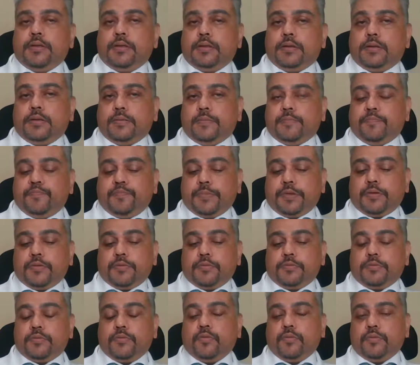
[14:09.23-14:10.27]

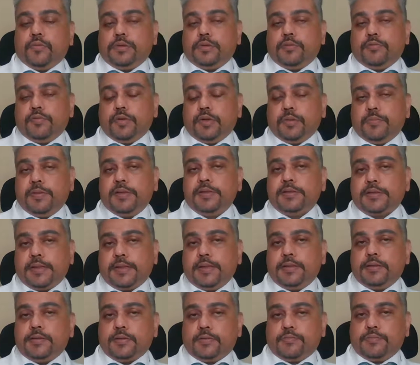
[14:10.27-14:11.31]
verbal
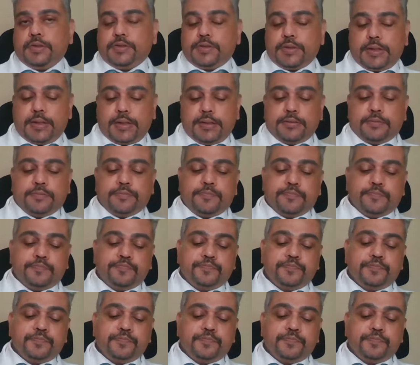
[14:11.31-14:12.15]
skills of the child.